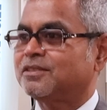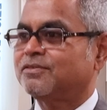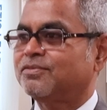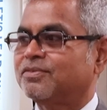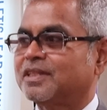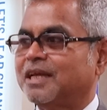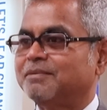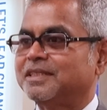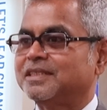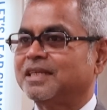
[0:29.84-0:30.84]
of
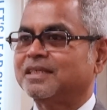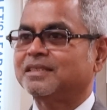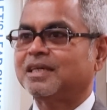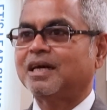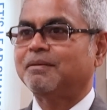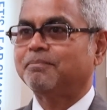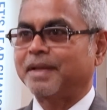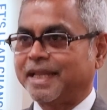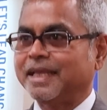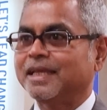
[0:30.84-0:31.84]
climate change are
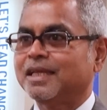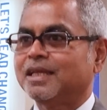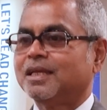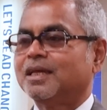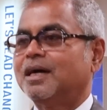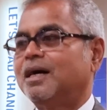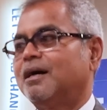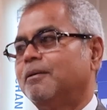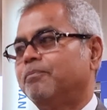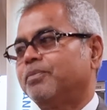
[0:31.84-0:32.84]
many,
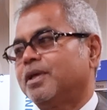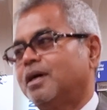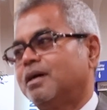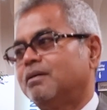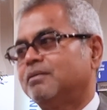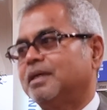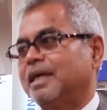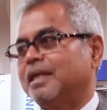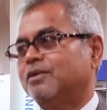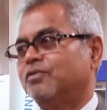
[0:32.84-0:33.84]

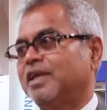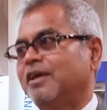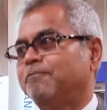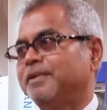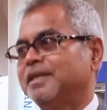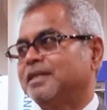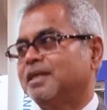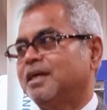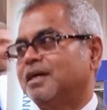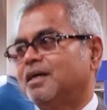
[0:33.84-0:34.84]
and we have been
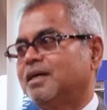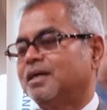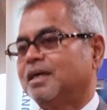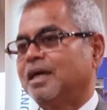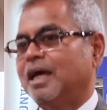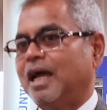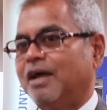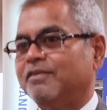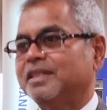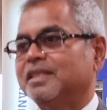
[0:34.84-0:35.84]

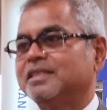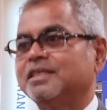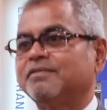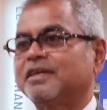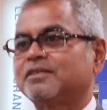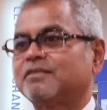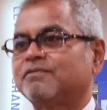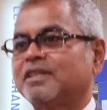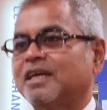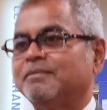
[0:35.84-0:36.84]
having these effects of
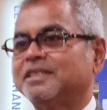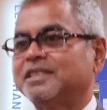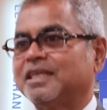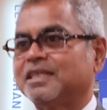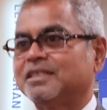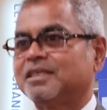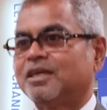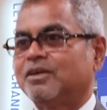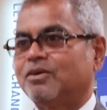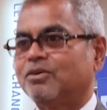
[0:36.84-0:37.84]
climate change
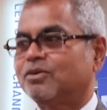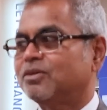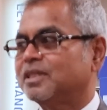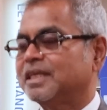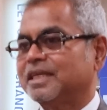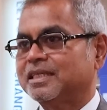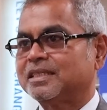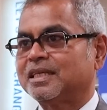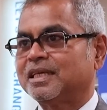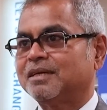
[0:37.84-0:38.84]
not only
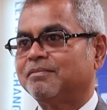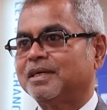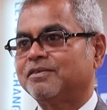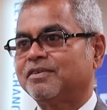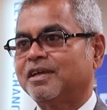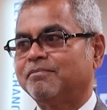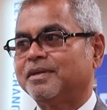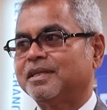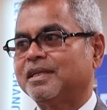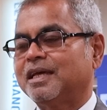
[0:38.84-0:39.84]
yesterday, but we have
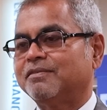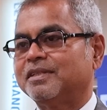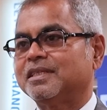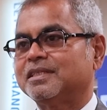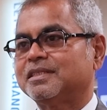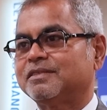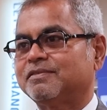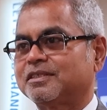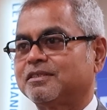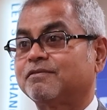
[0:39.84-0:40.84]
been having these
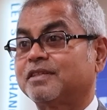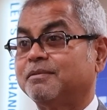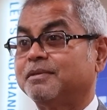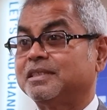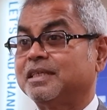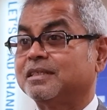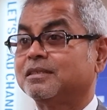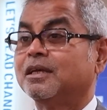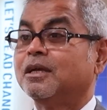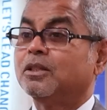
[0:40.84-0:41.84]
effects of climate change
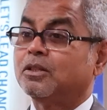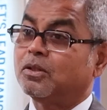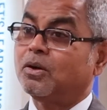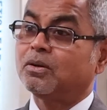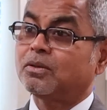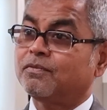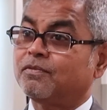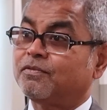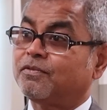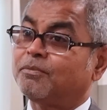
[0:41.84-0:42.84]

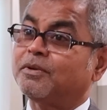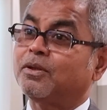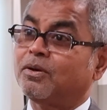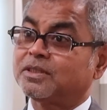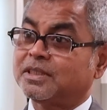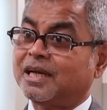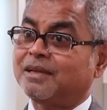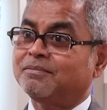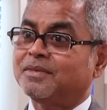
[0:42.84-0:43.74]
from a long time.